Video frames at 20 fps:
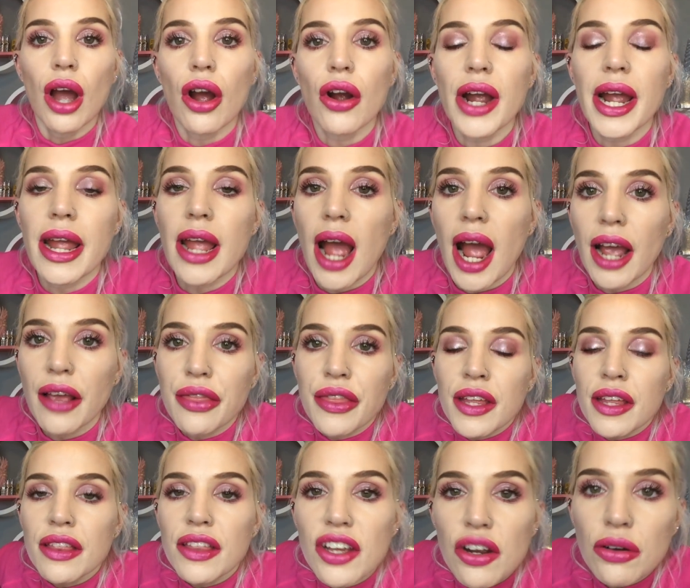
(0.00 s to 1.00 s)
Okay, I
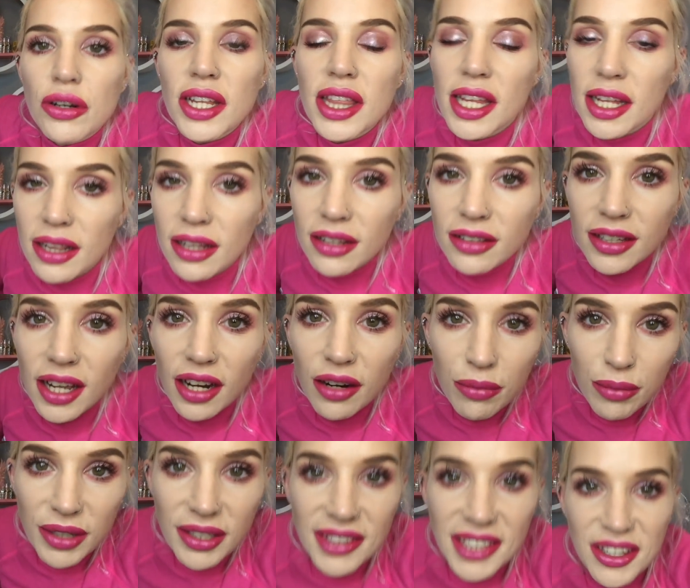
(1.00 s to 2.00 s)
think the only thing that's kind
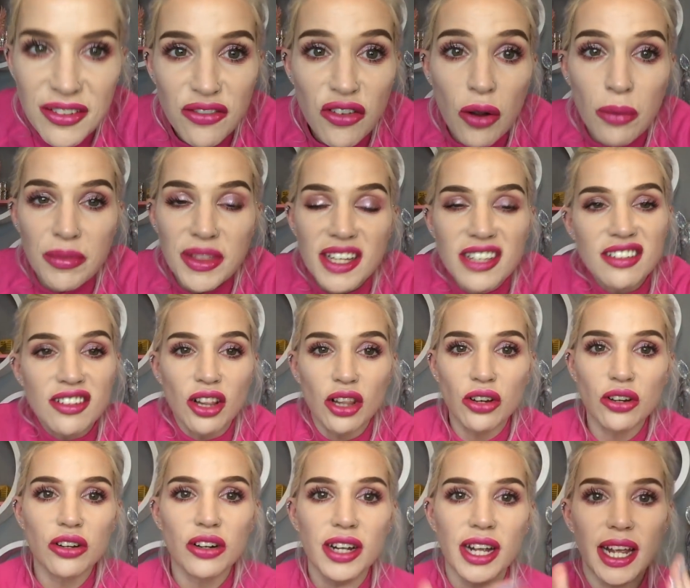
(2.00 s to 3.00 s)
of missing from this
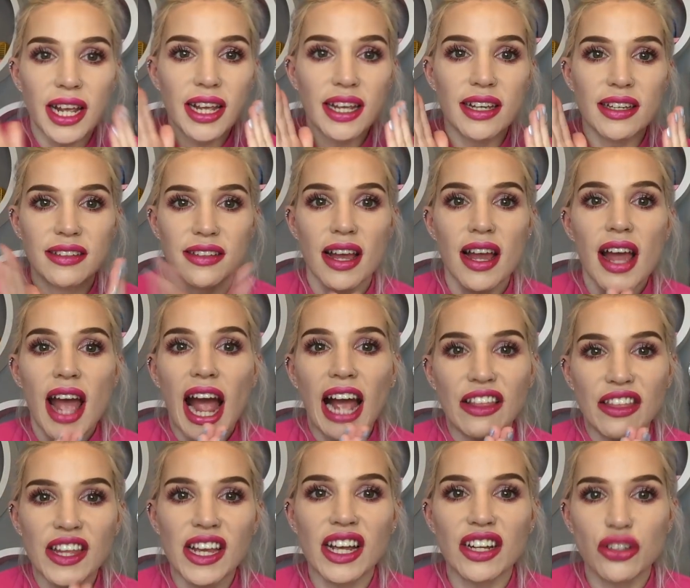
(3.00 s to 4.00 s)
look is
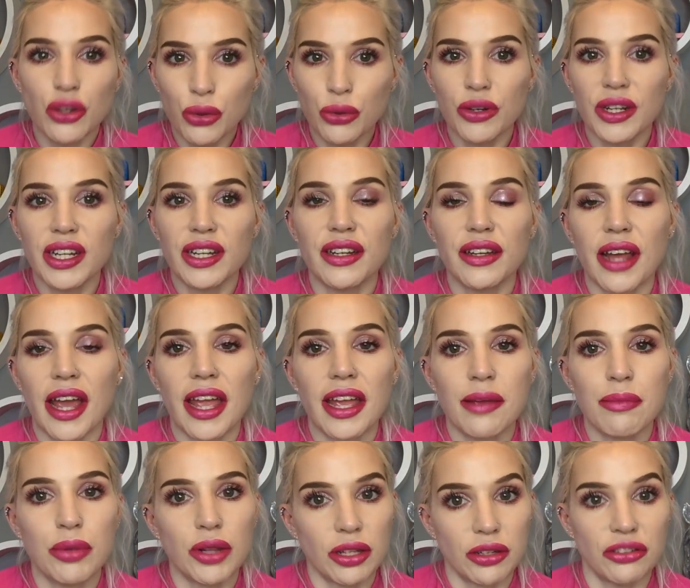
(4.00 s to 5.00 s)
I think I do need
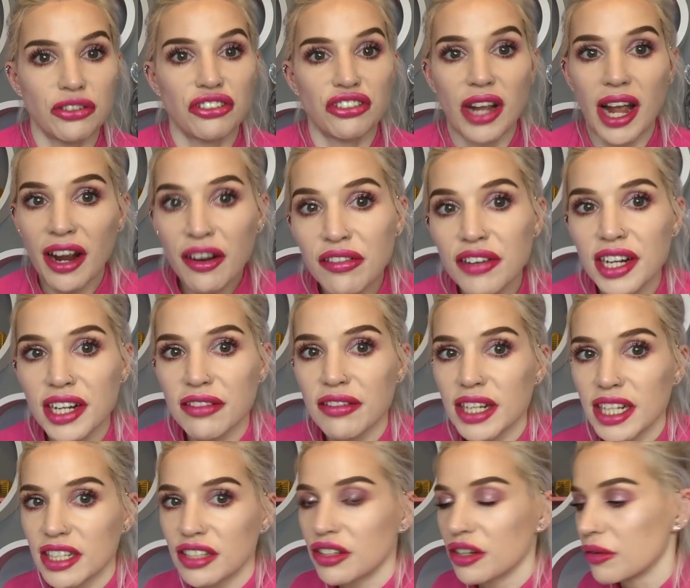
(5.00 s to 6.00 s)
a blush. I really,
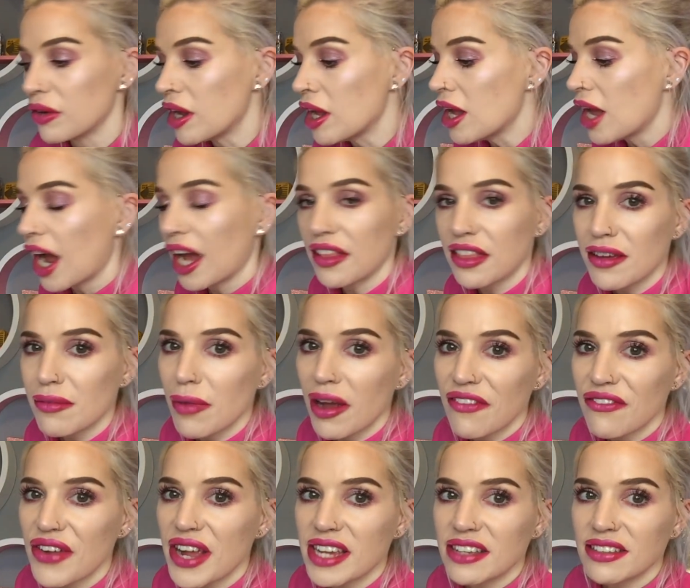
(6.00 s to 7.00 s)
really do. I think
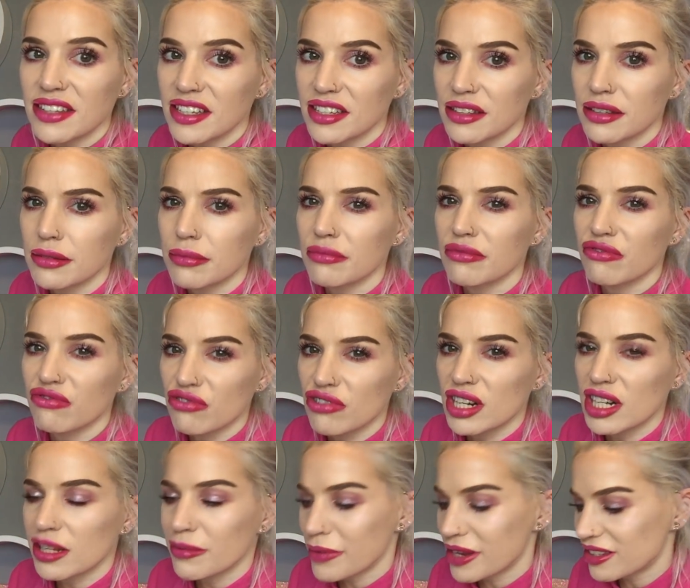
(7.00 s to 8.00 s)
my face is
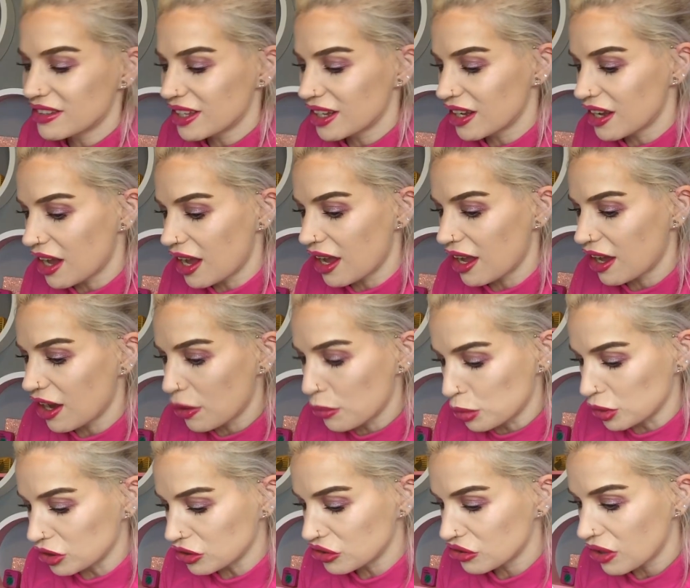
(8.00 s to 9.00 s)
really missing a
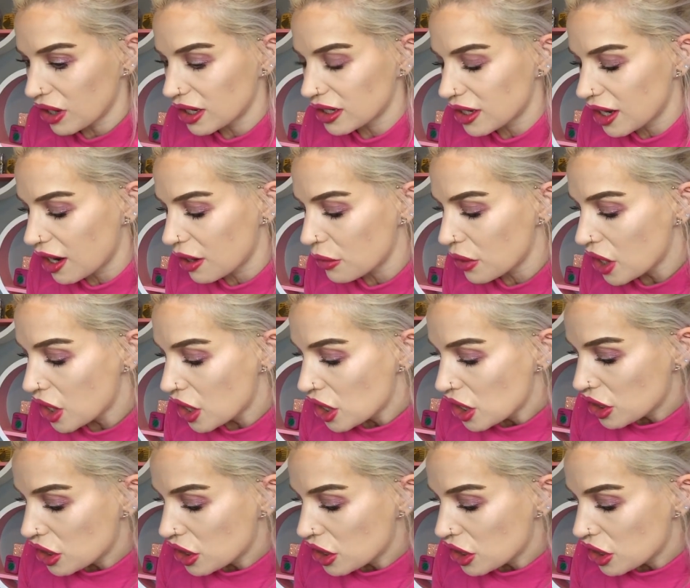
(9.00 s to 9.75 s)
blush right now.